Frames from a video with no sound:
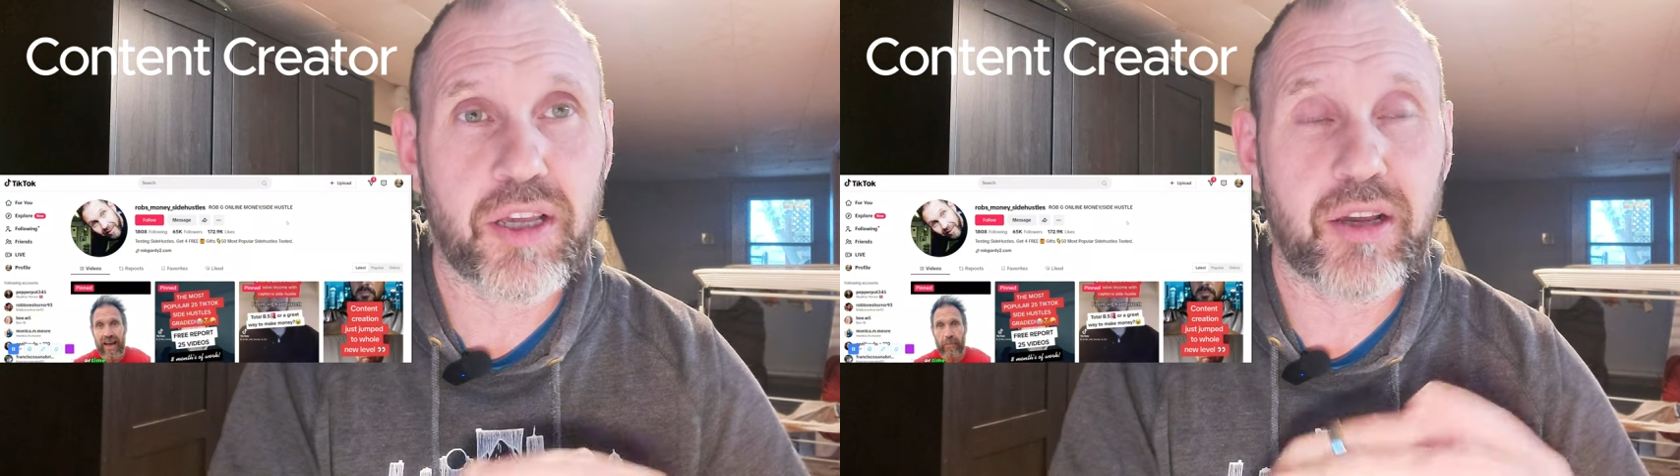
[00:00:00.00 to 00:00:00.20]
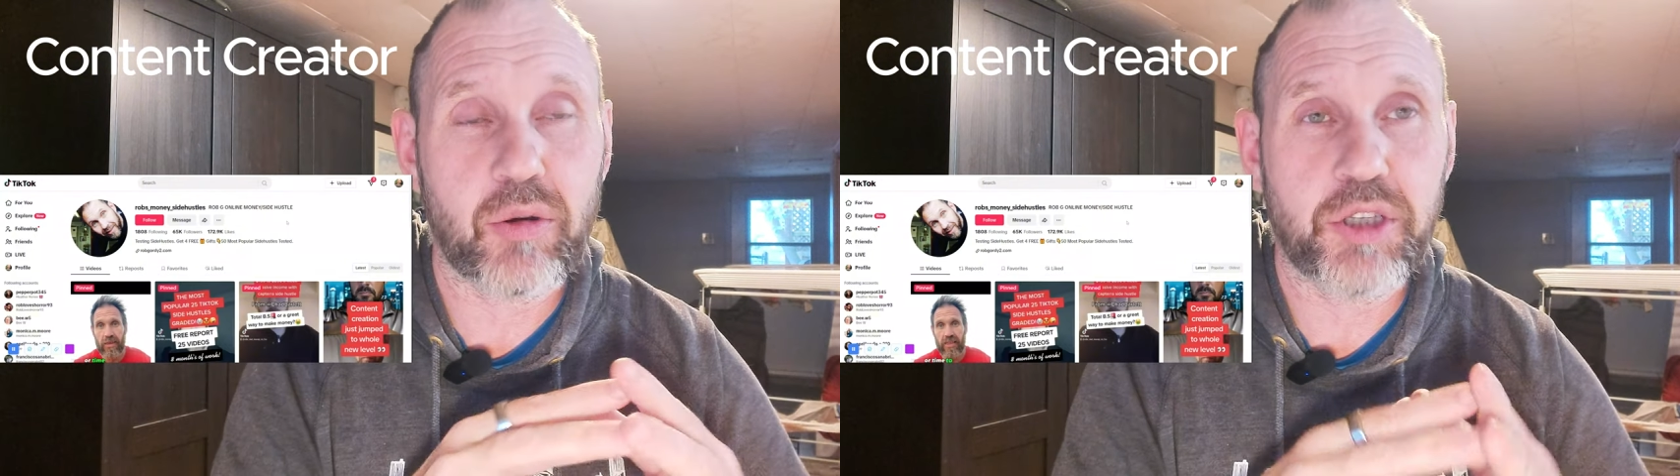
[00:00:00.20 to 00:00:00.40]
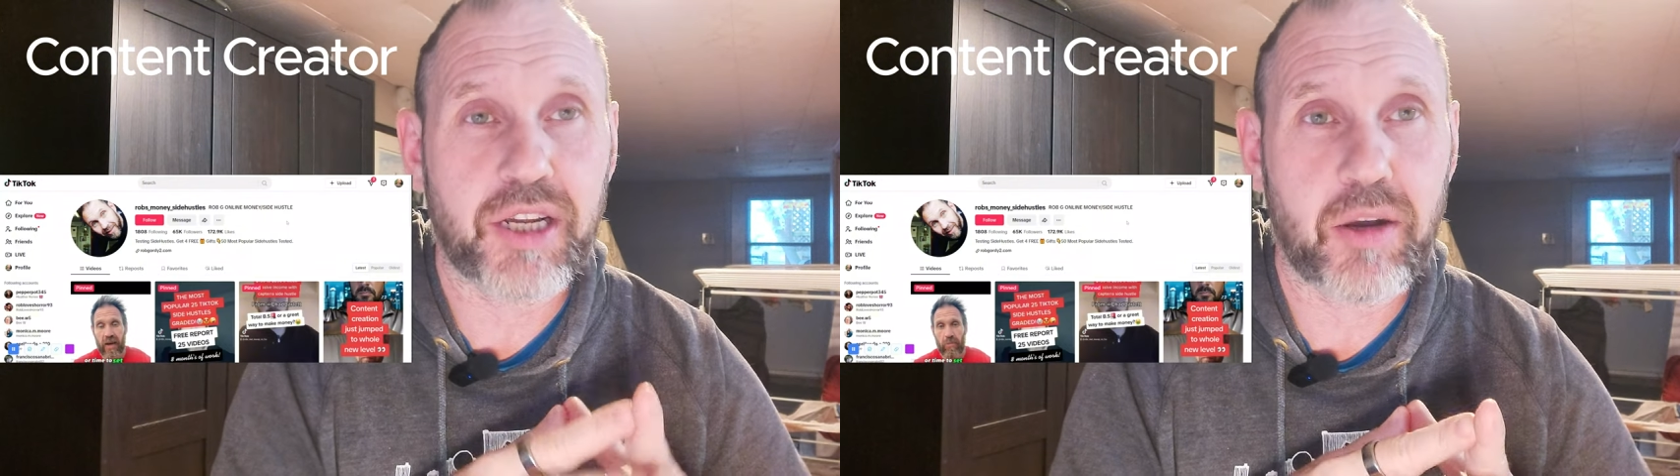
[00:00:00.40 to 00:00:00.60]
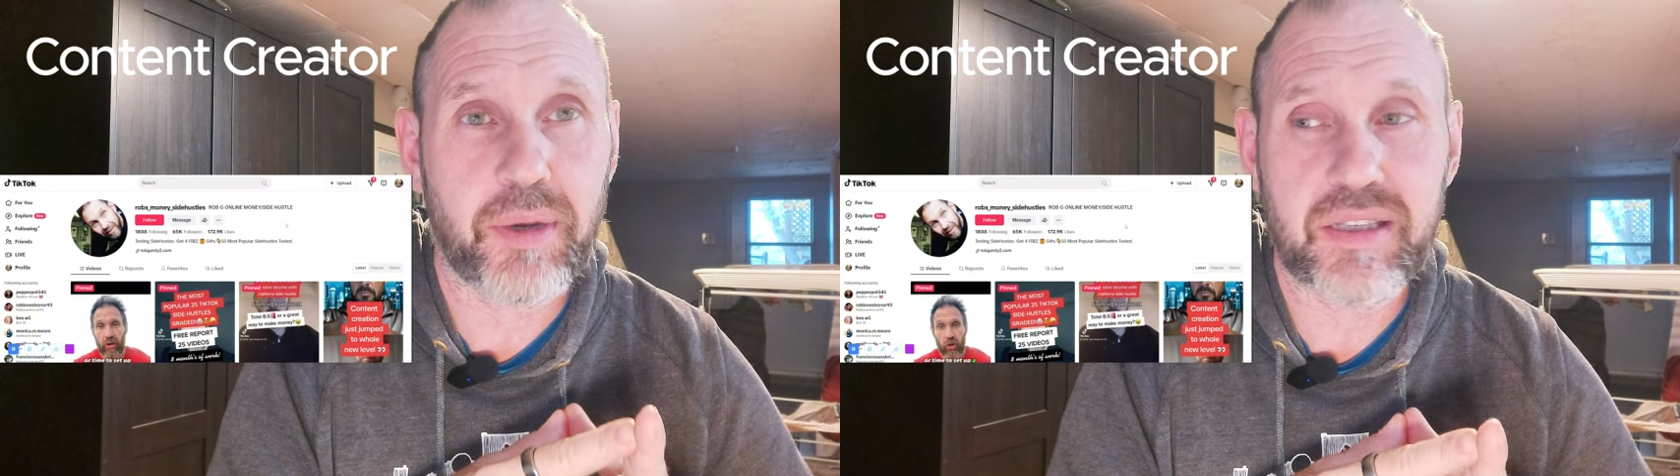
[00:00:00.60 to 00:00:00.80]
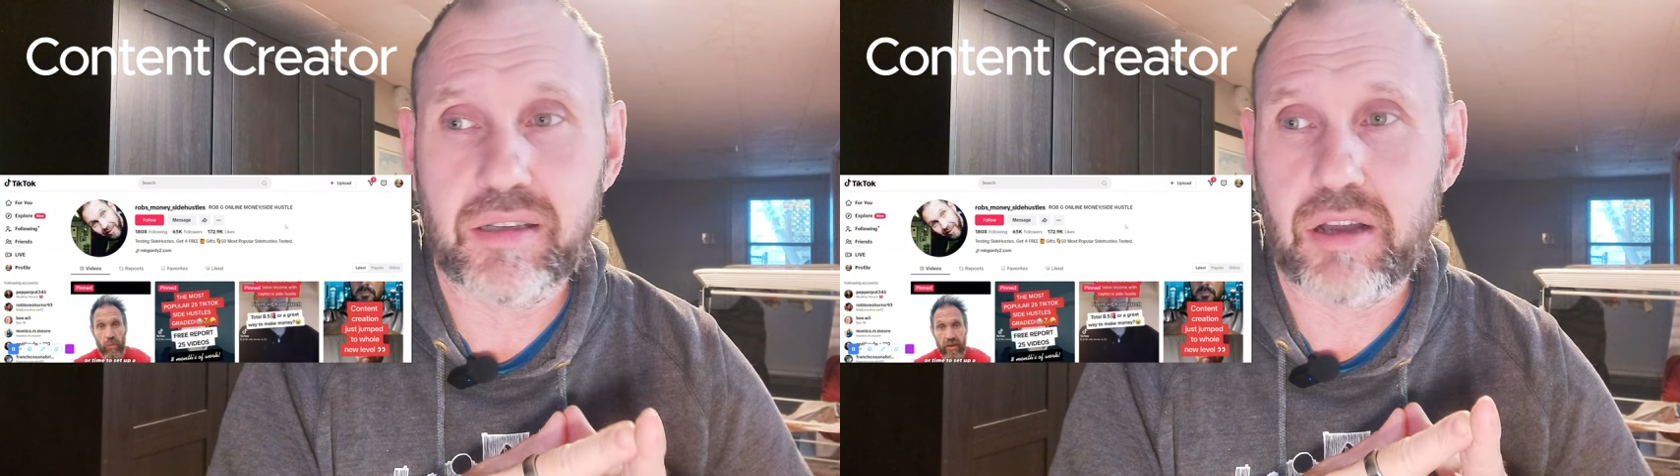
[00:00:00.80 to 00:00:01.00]
You can go check out
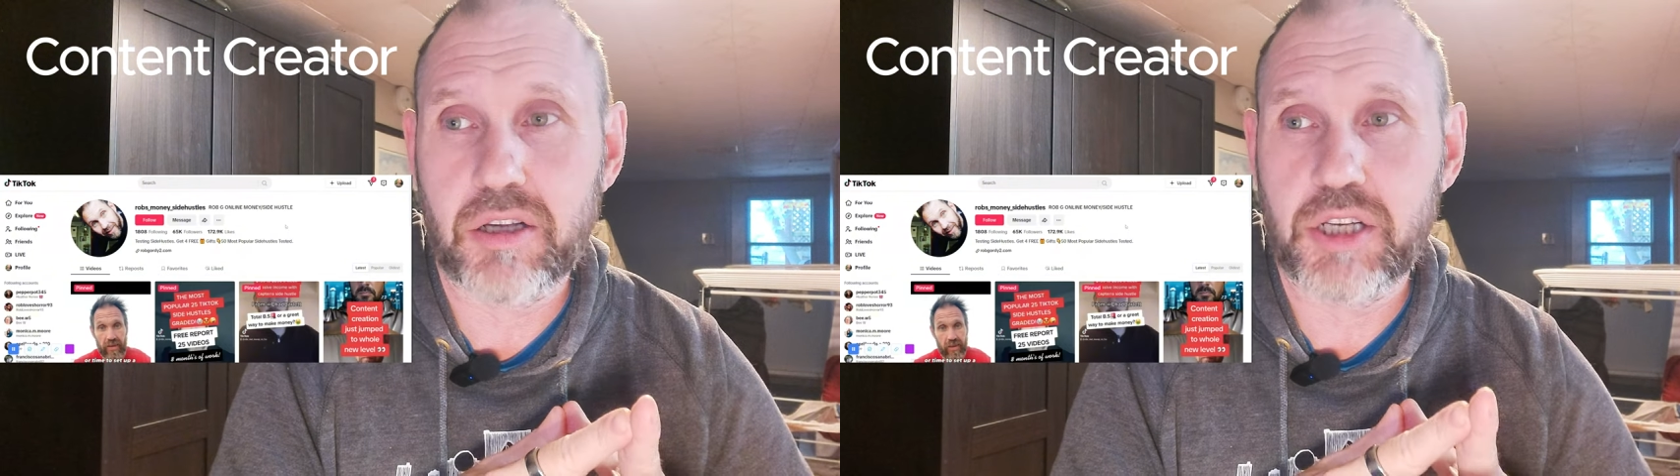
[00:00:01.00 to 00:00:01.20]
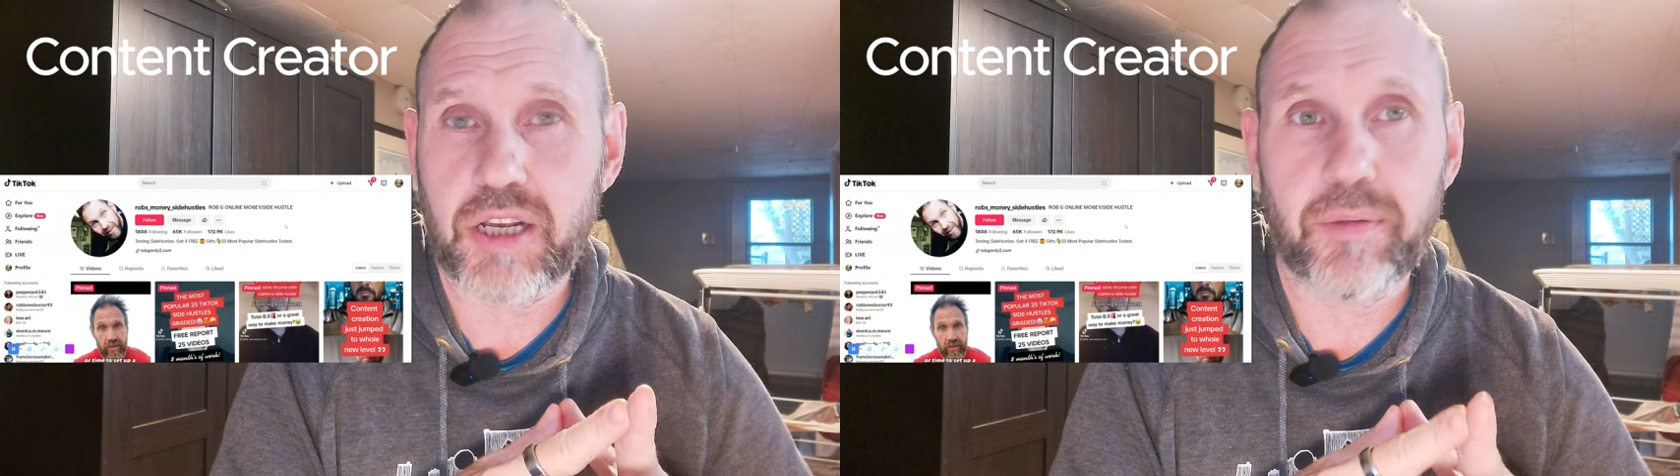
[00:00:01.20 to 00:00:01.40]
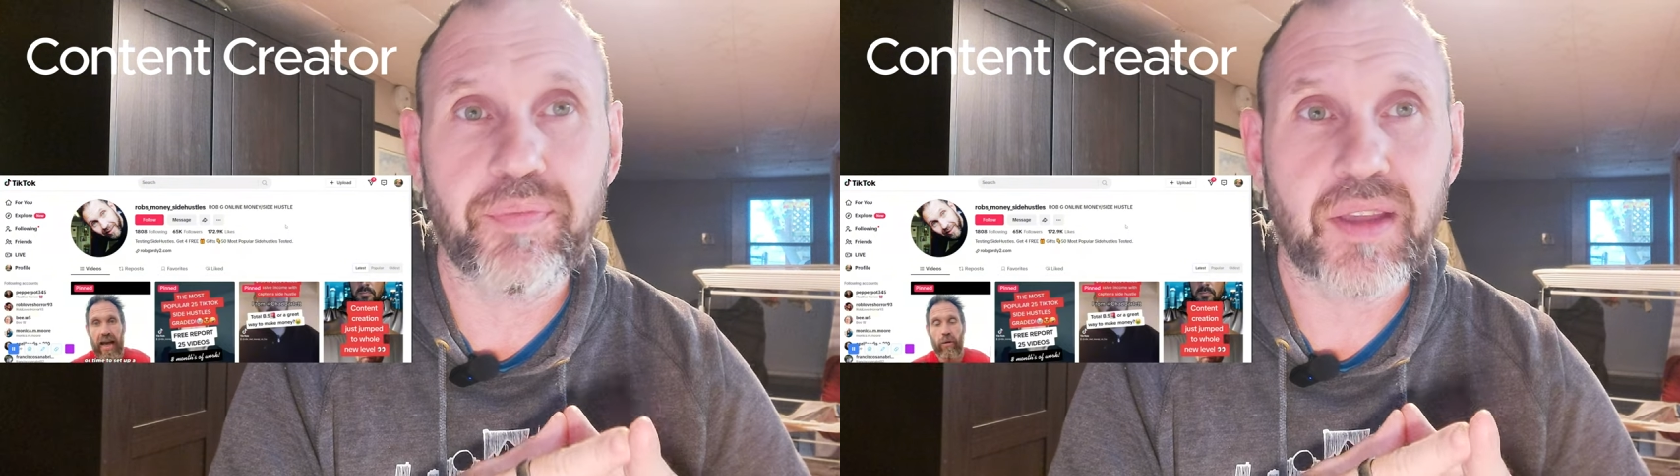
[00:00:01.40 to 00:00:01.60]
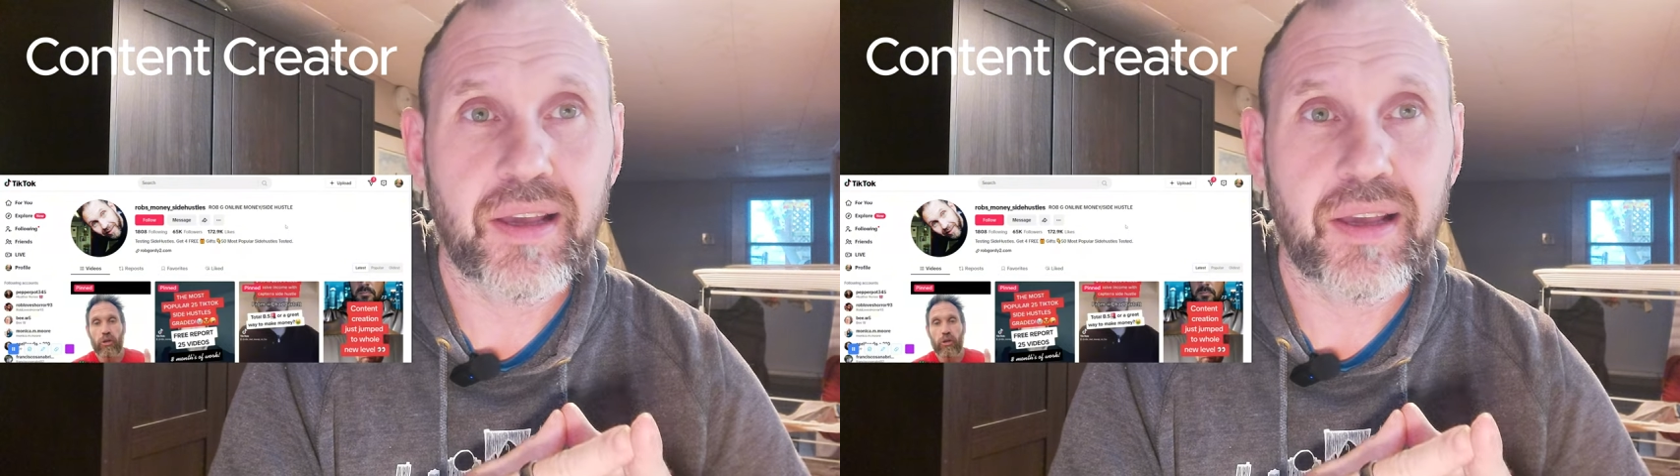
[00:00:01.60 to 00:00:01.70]
my TikTok channel.